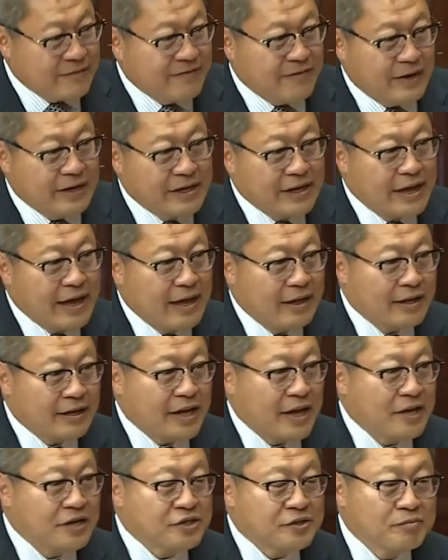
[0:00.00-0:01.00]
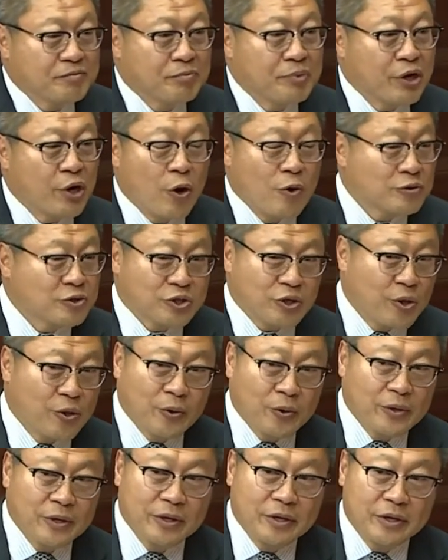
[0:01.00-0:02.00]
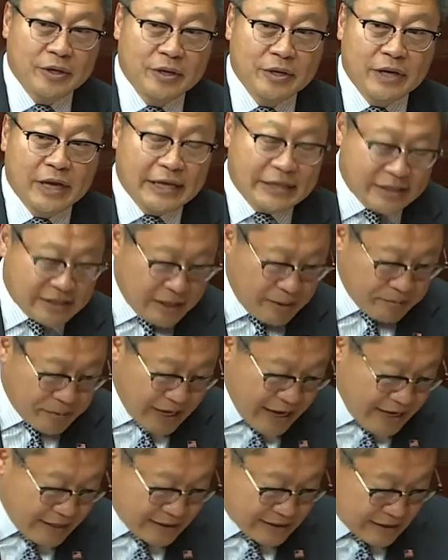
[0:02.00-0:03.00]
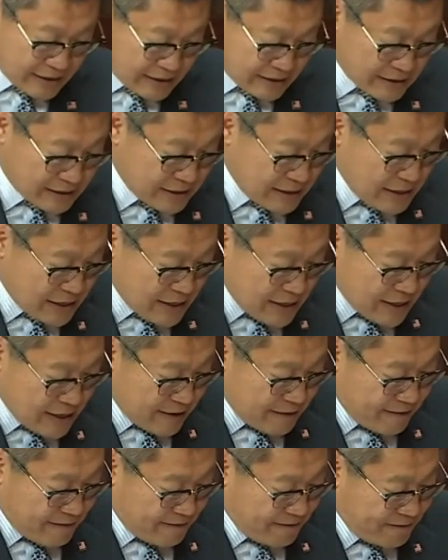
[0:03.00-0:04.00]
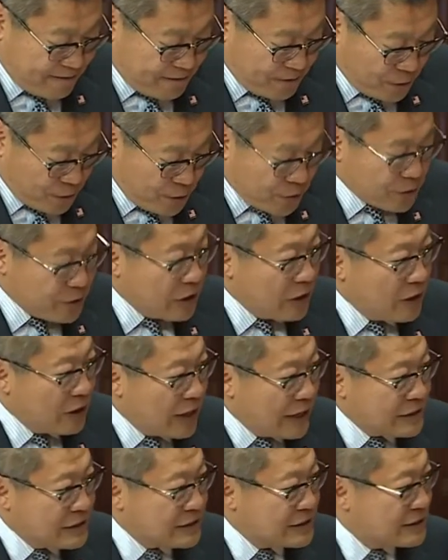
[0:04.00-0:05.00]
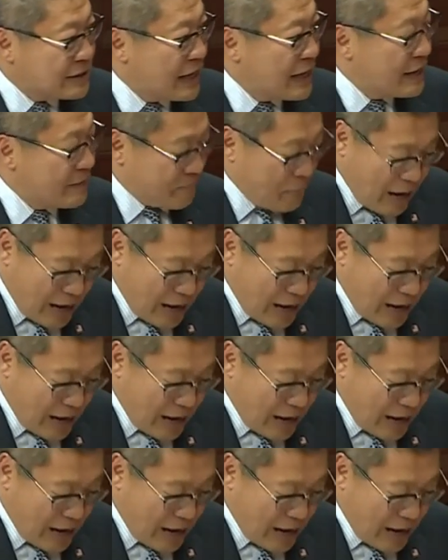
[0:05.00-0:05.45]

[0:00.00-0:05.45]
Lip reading: the funding allocation, but also, in some cases, full legislative